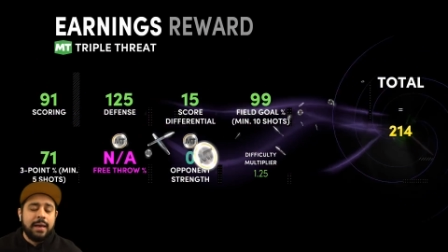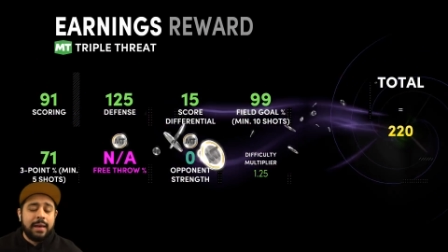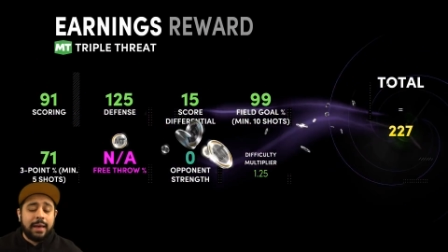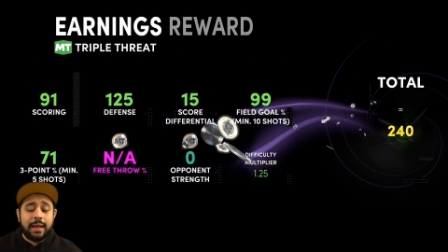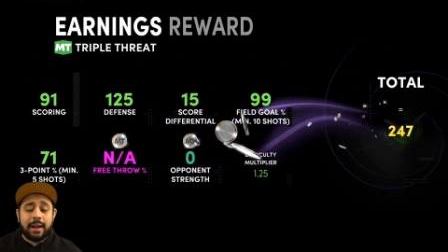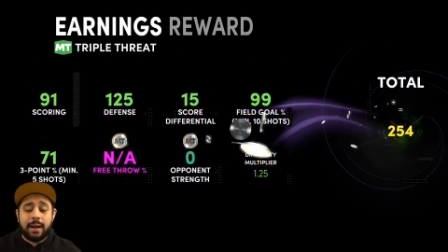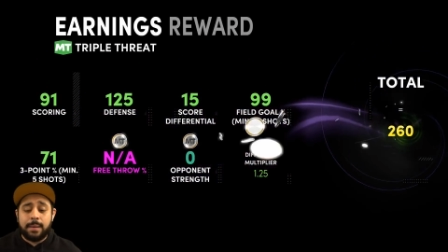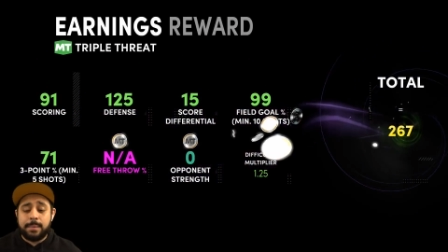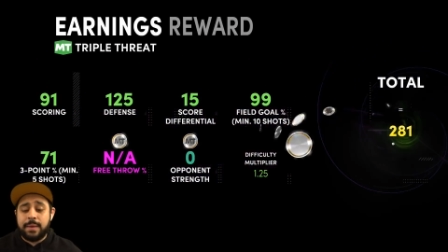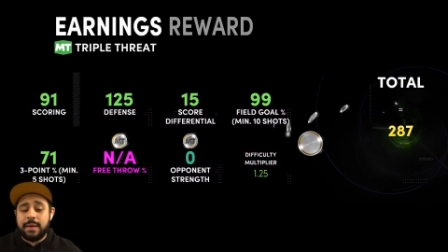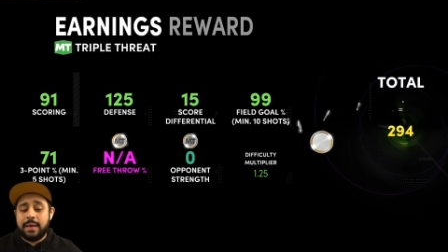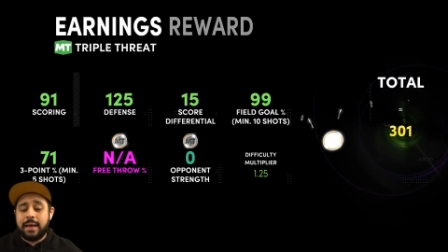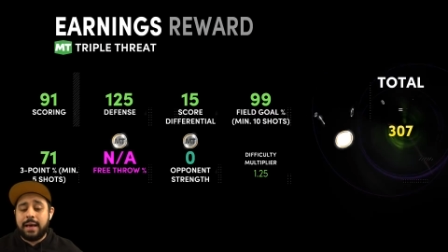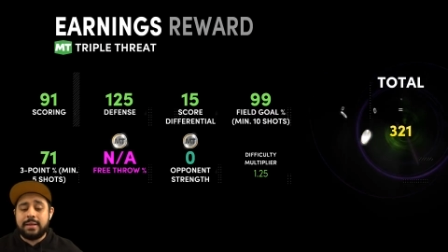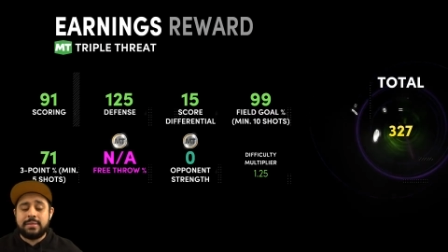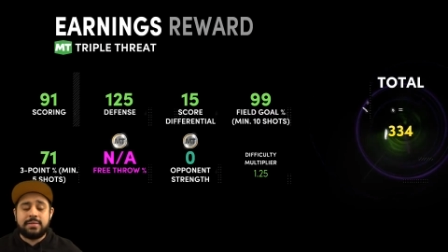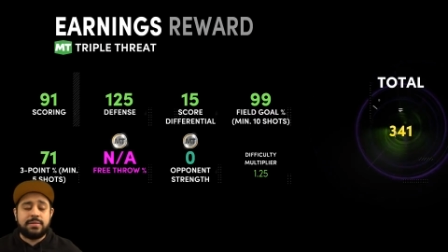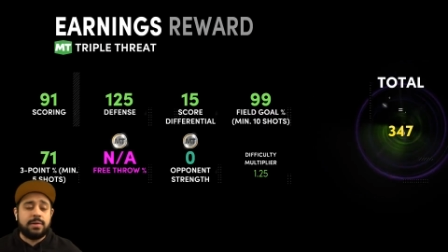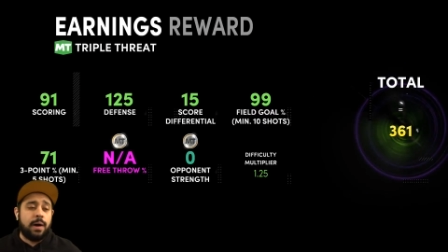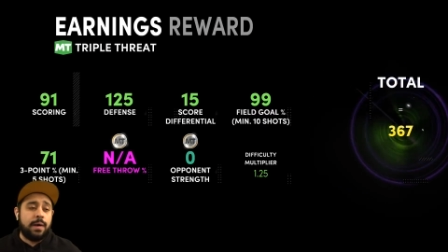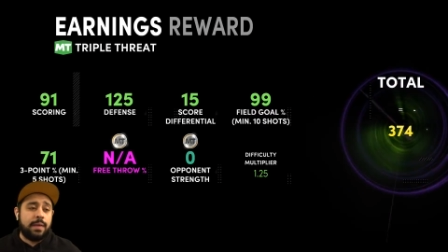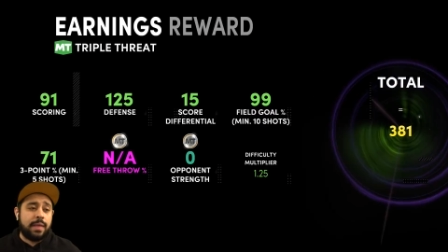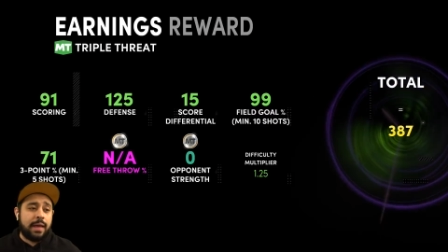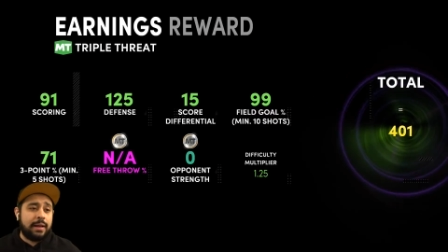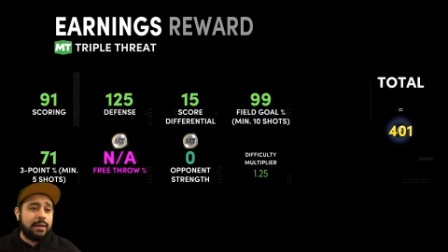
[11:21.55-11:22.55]
And I mean, you guys
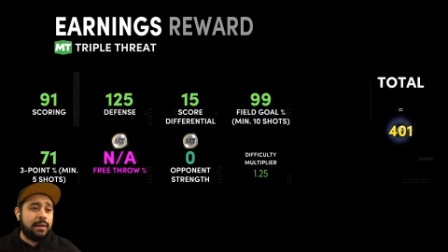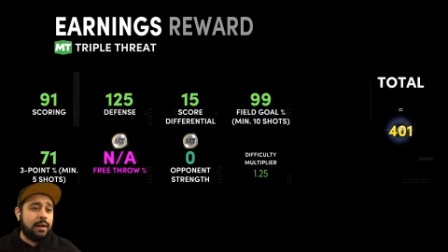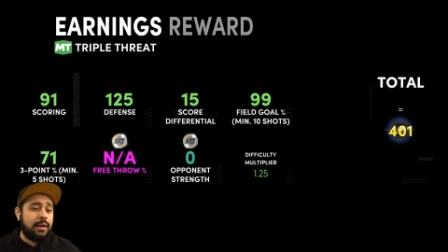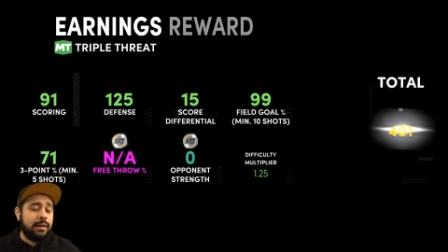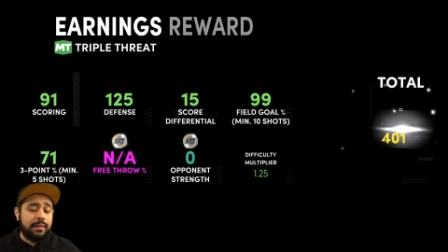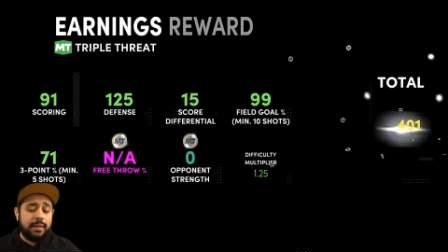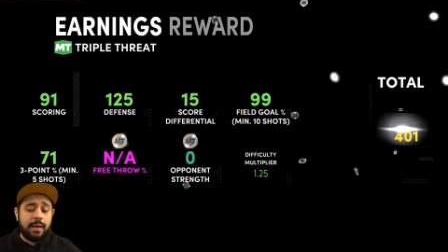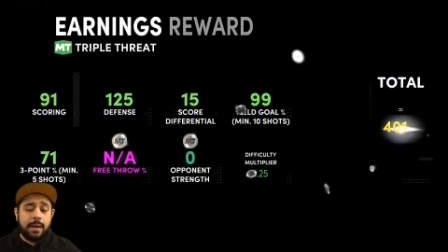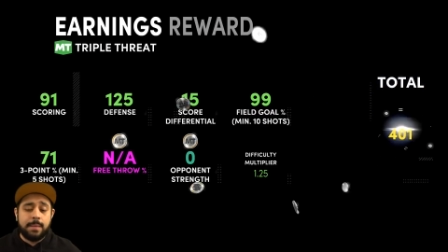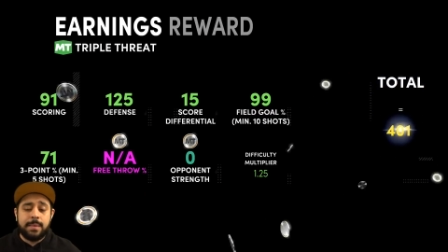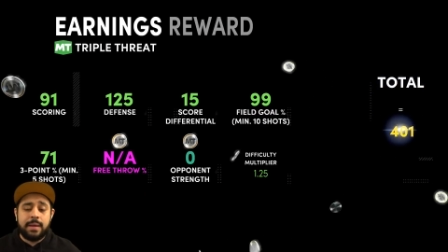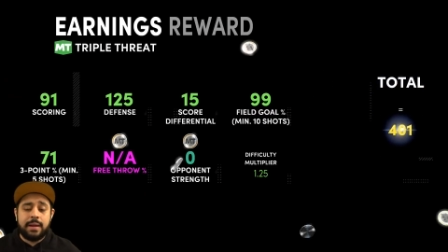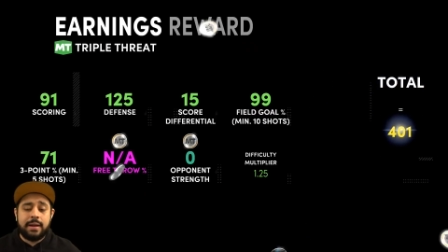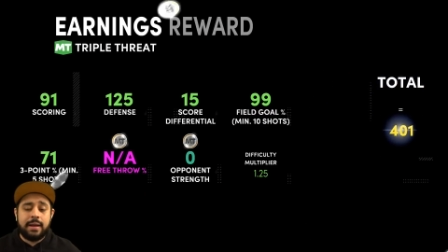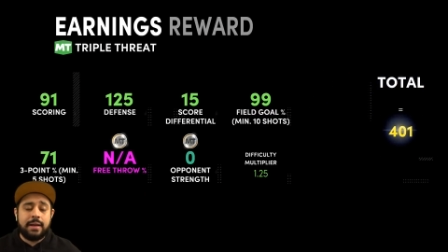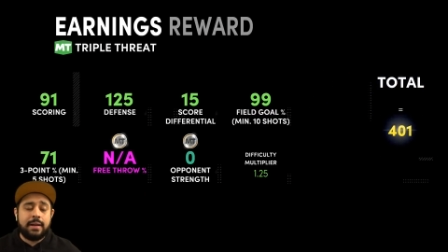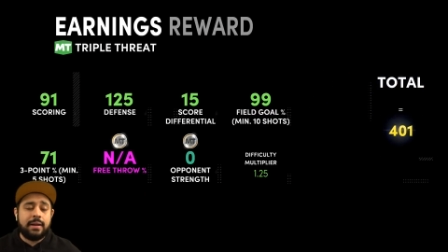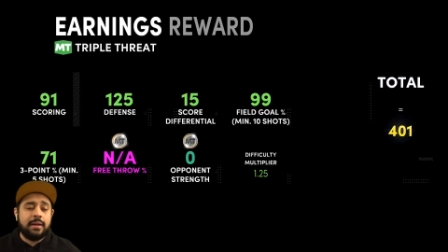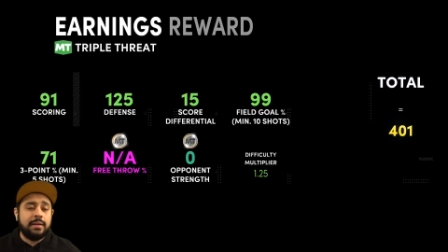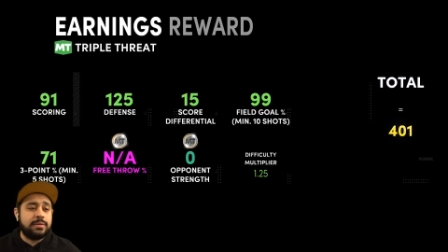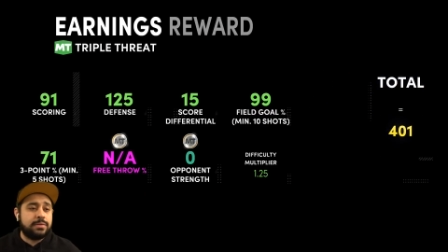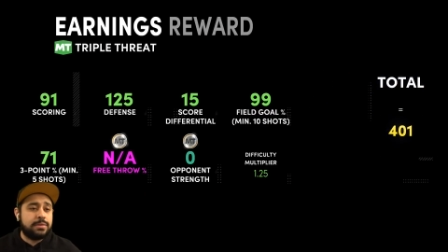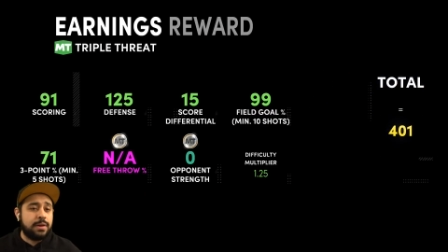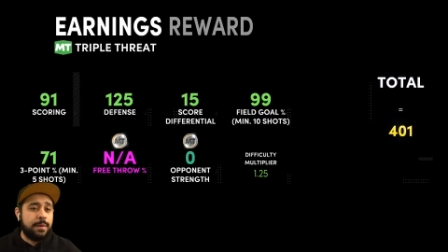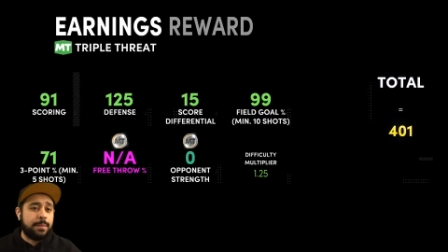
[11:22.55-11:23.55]
saw that.
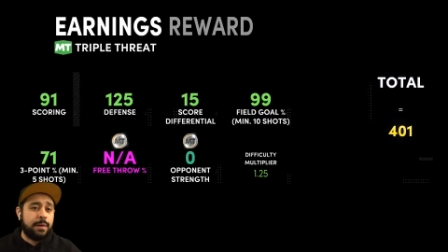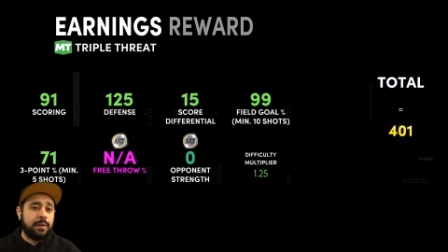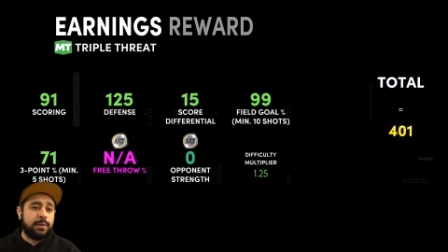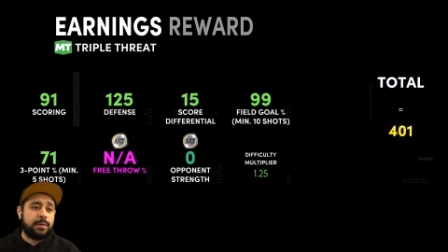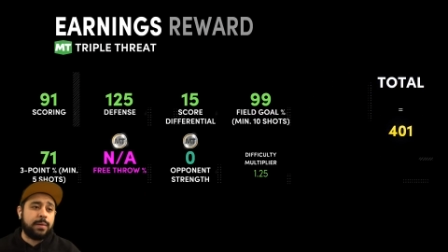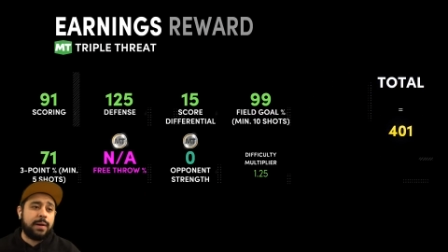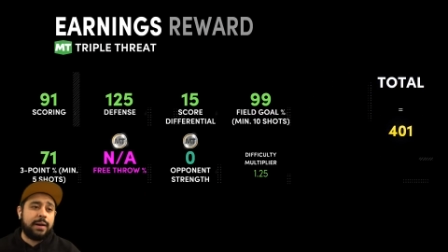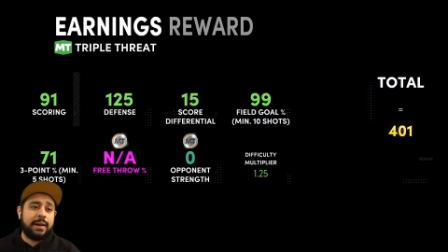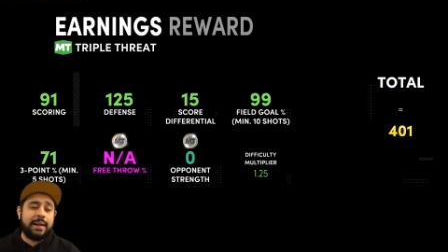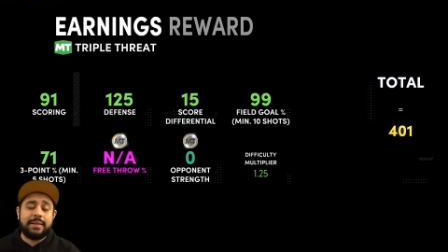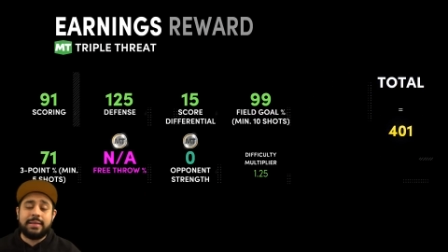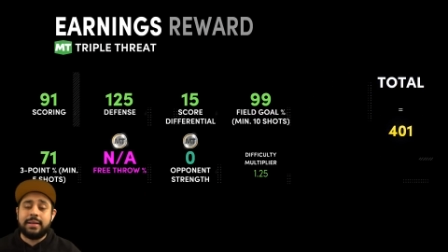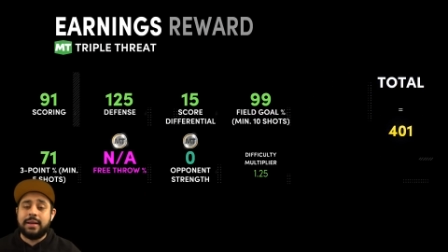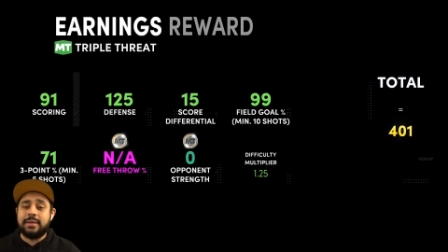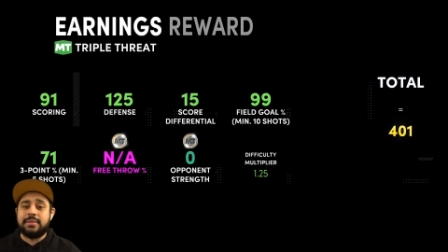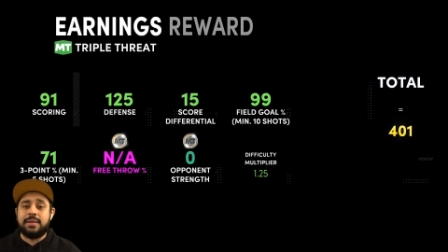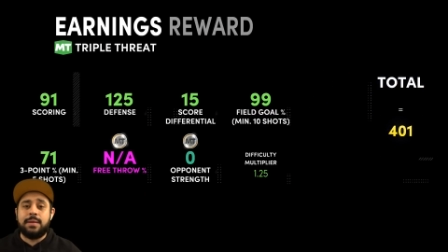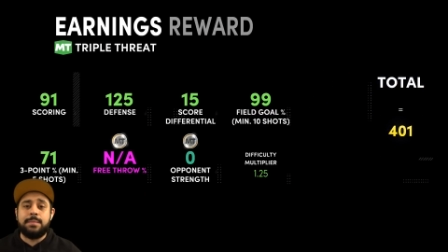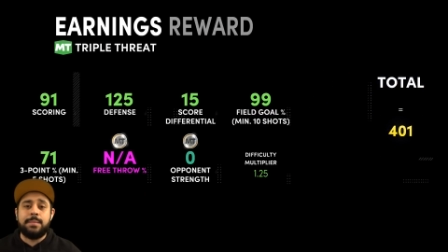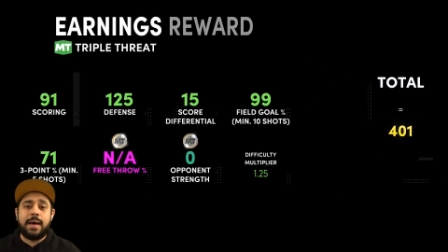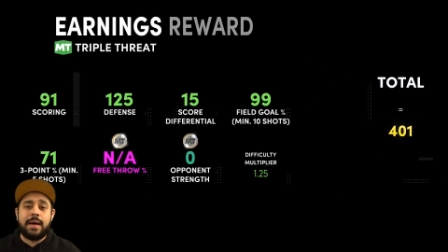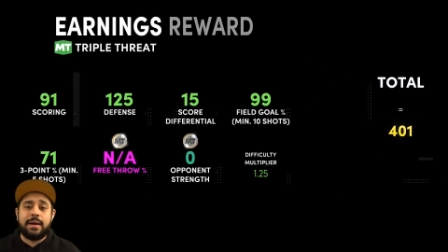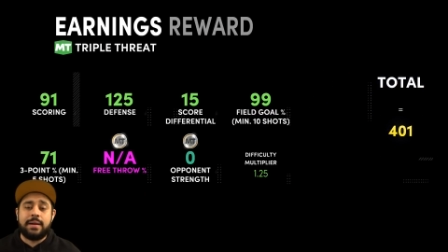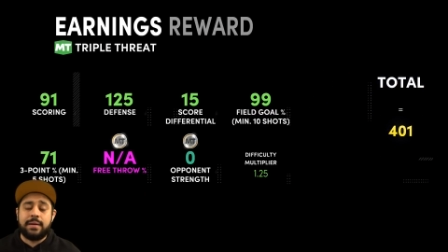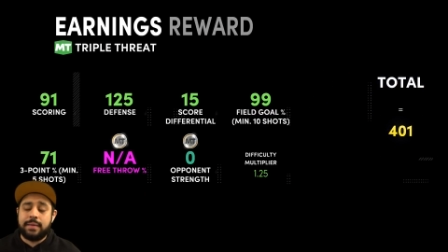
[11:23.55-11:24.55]
Unlimited, triple threat, it
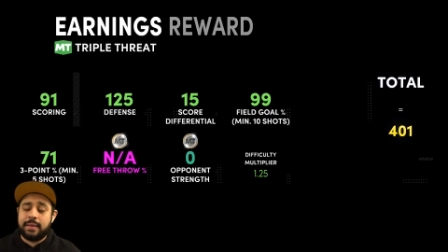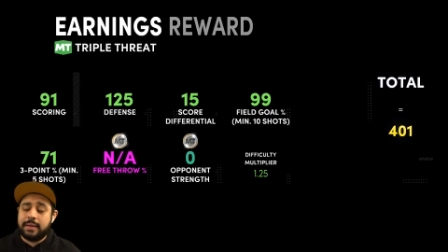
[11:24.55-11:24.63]
doesn't matter.